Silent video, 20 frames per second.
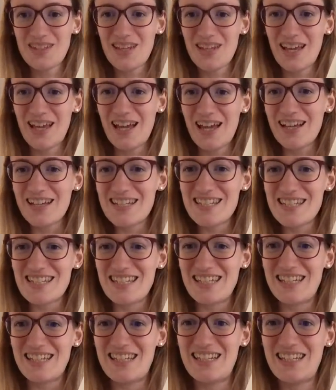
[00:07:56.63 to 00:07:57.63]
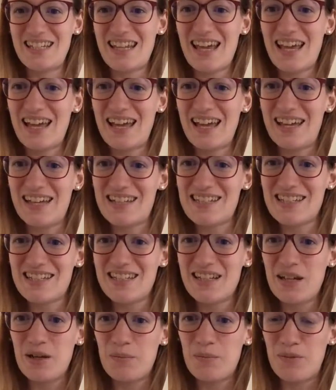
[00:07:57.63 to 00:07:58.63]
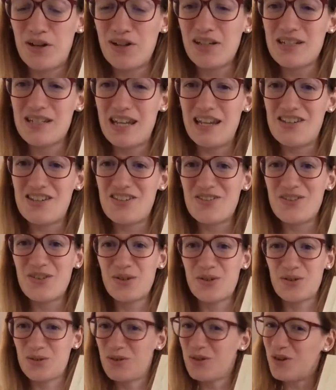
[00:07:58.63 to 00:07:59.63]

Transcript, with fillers: I see that Marcus has two,